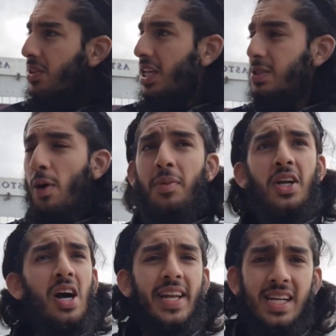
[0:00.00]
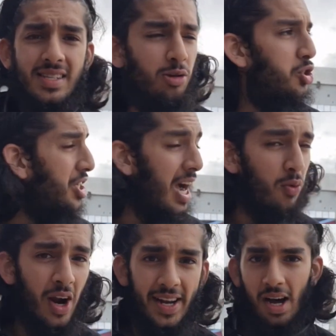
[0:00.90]
He's probably got an Excel sheet out
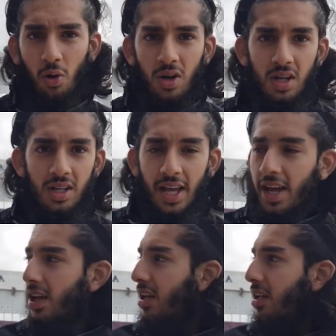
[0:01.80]
right now. Yeah,